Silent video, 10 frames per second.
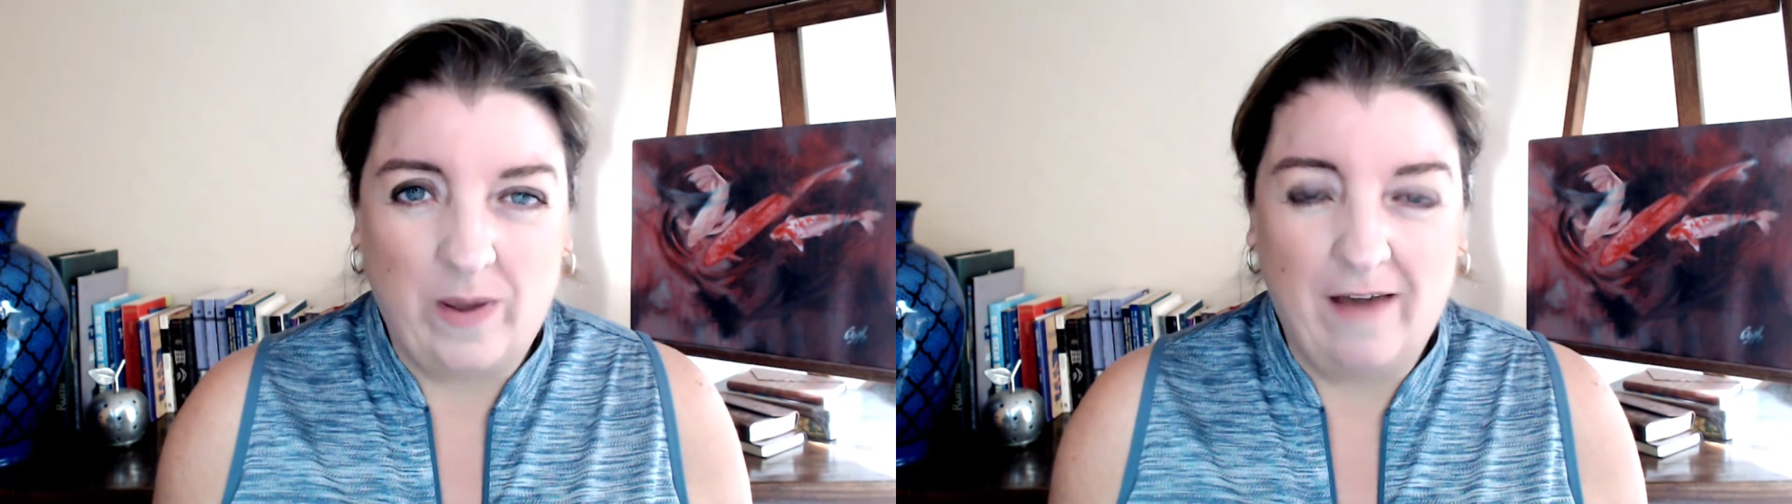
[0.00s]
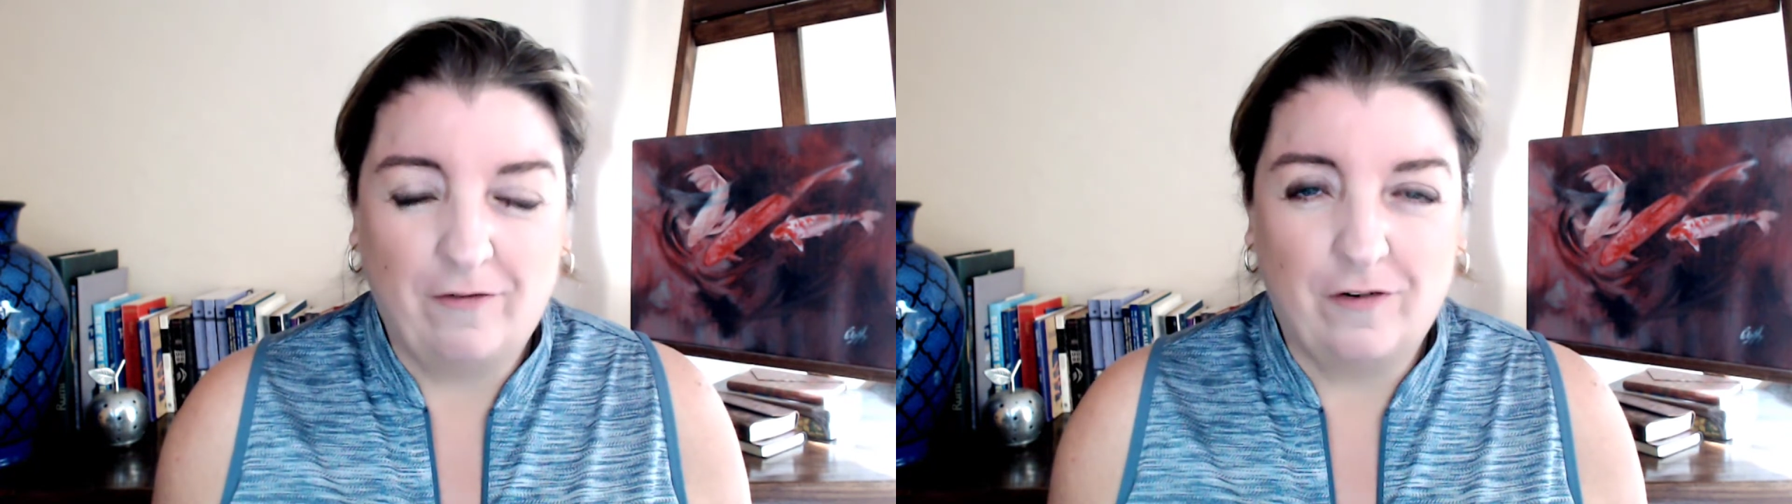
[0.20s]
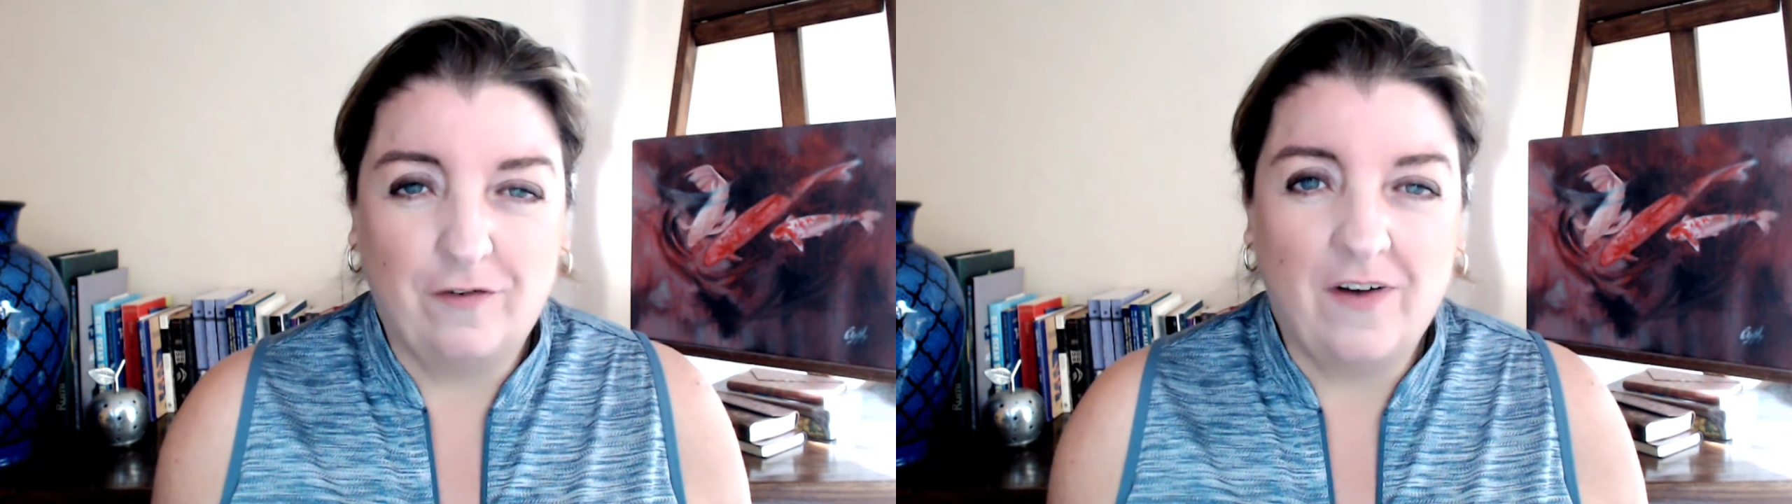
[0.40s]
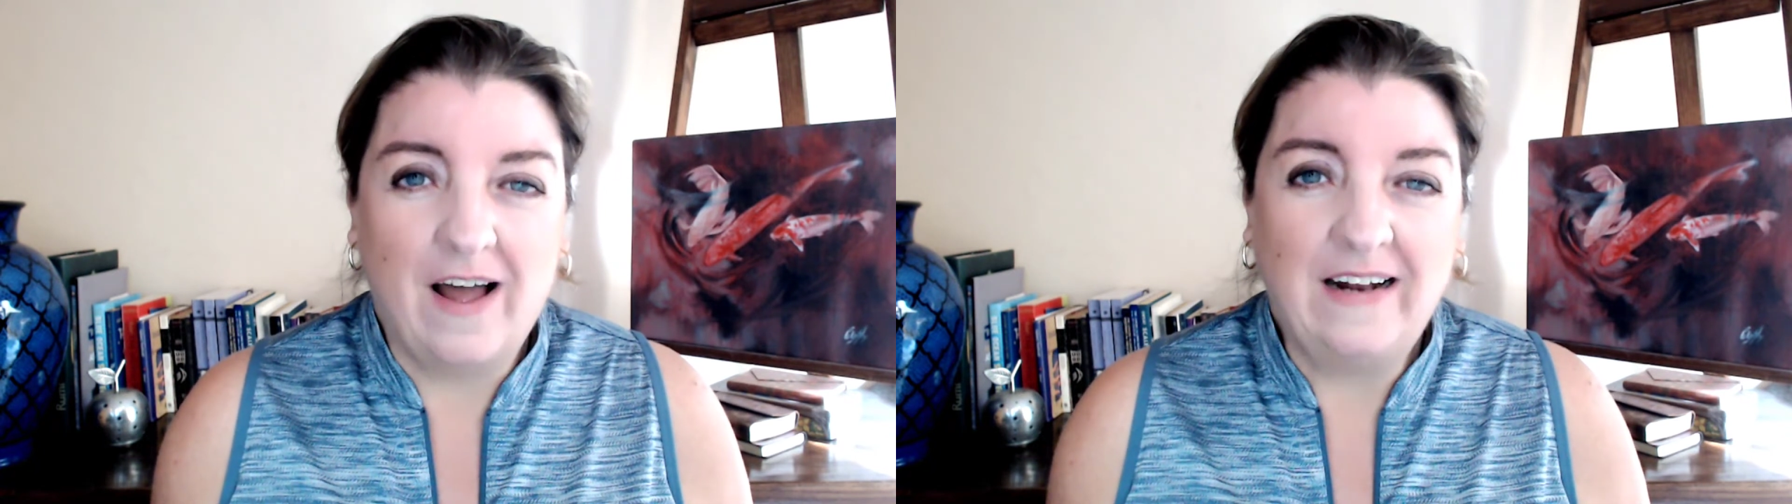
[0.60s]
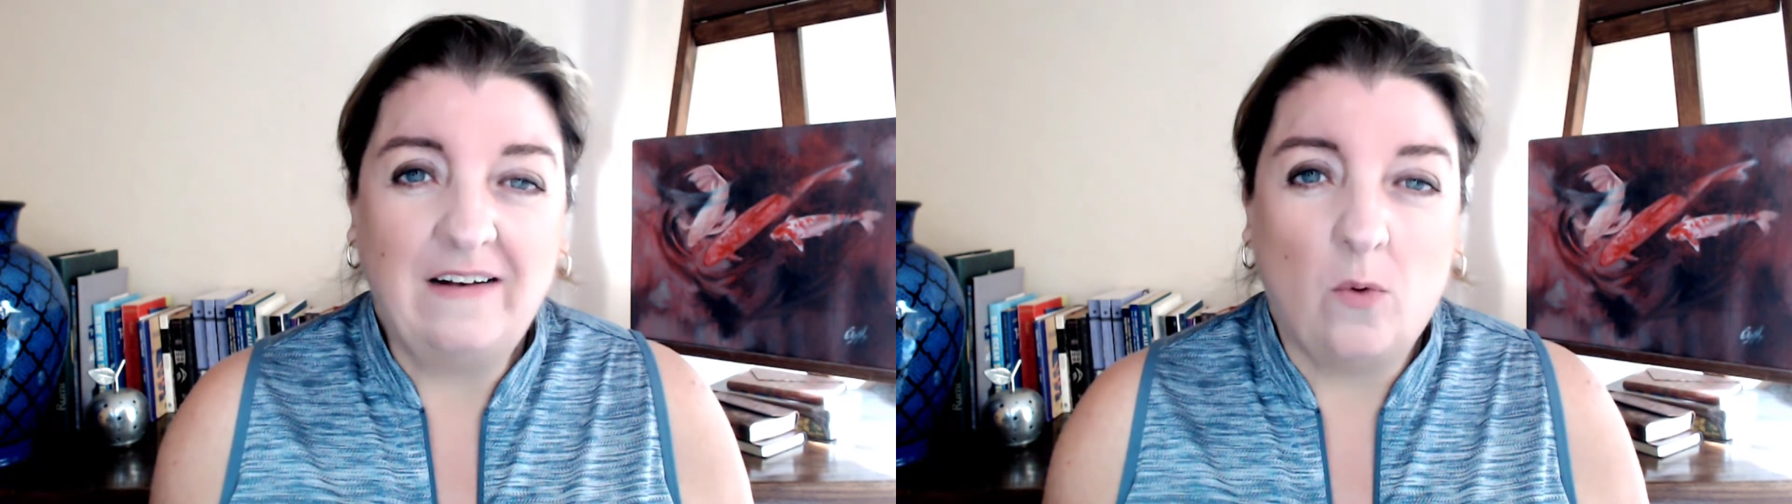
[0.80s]
we have to
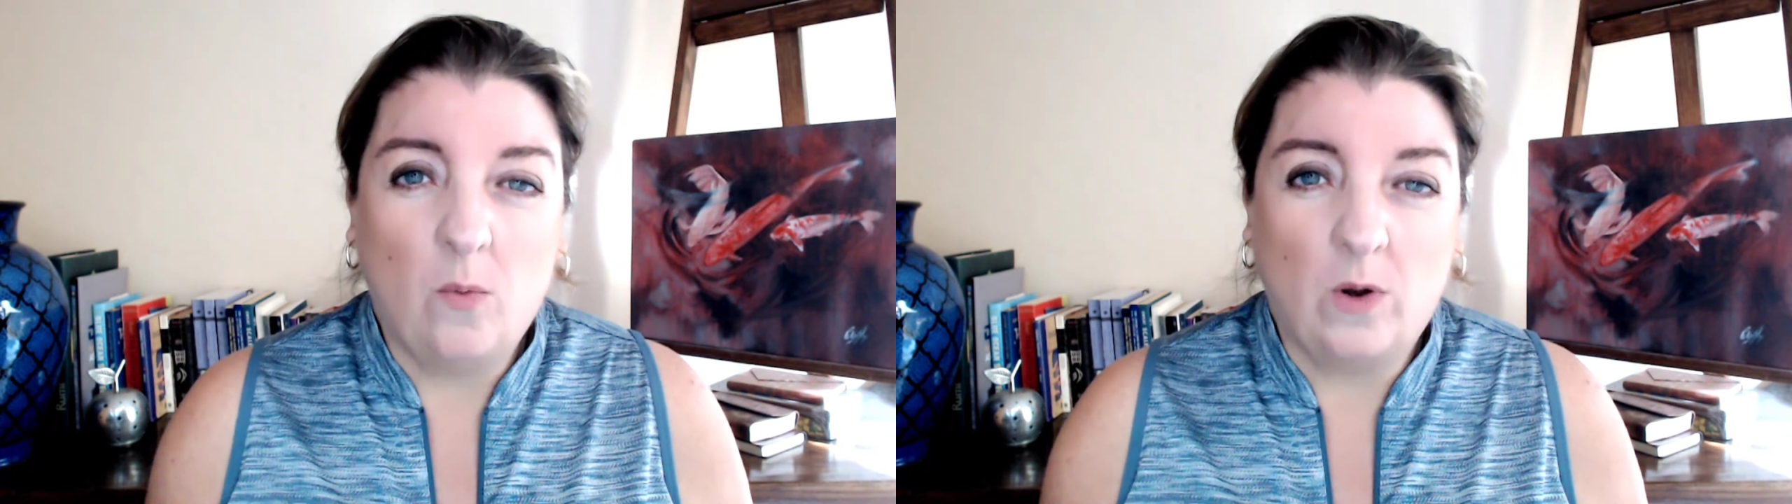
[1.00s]
find